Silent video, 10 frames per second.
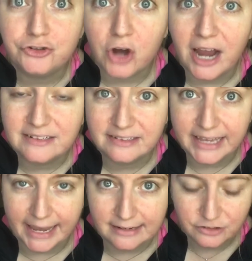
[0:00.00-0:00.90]
dry
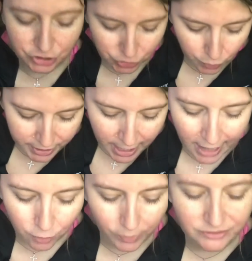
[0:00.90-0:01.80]
skinned, you are
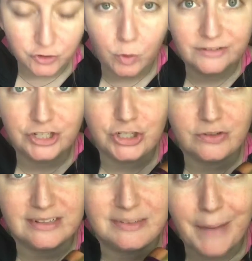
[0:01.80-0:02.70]
not going to want to
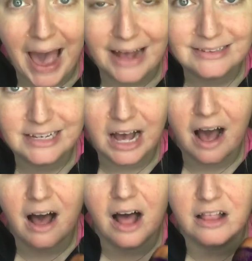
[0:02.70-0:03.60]
use this mask
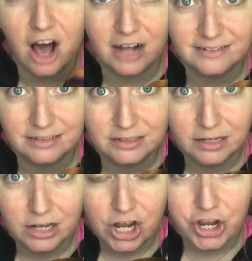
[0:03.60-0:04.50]
a lot.
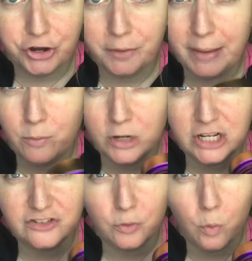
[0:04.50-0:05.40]
You're gonna maybe wanna
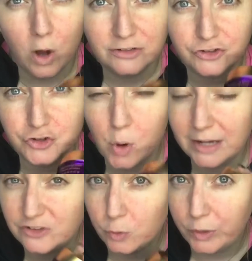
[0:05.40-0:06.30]
use it once or
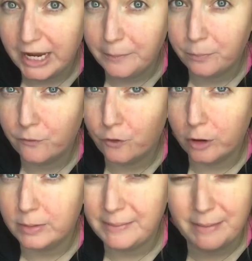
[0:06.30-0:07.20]
twice a week,
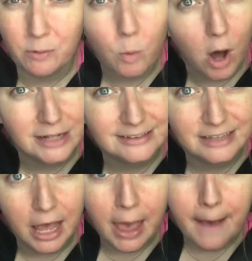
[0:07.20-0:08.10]
preferably maybe once,
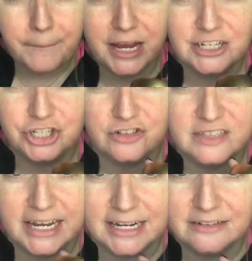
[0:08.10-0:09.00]
because your
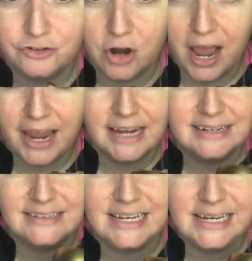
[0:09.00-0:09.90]
skin is dry. It
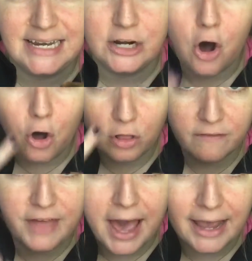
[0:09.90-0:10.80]
doesn't need all
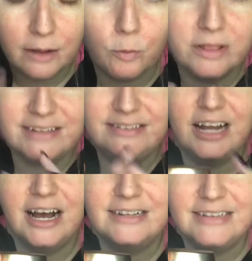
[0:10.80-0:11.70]
of that. What this
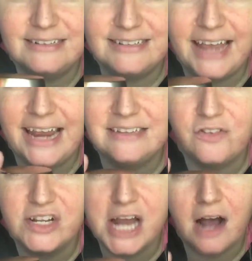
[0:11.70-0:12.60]
does is it takes
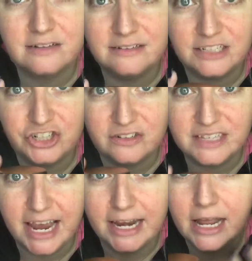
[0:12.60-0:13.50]
out the toxins in your
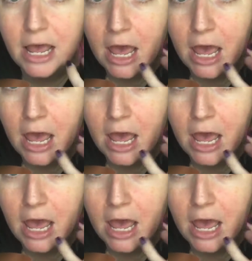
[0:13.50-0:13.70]
skin.